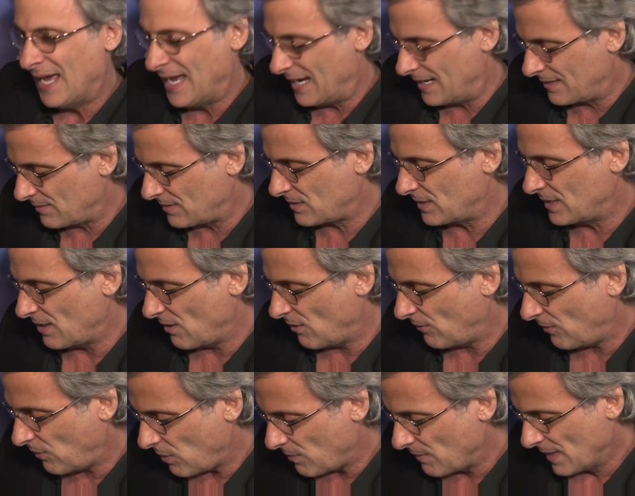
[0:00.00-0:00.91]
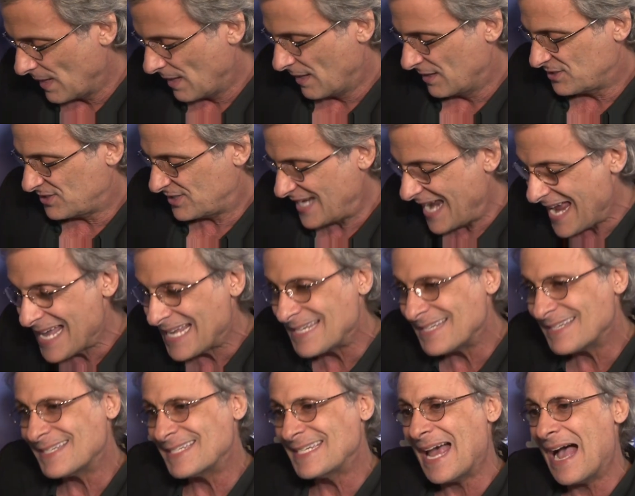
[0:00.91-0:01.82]
and, you know,
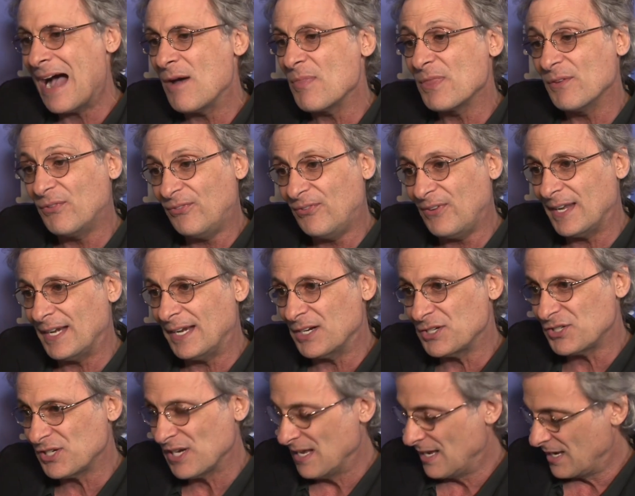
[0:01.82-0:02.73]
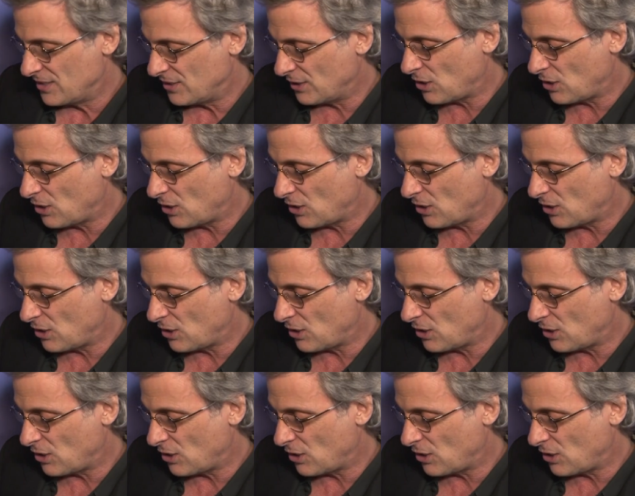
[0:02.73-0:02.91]
sands down the finish.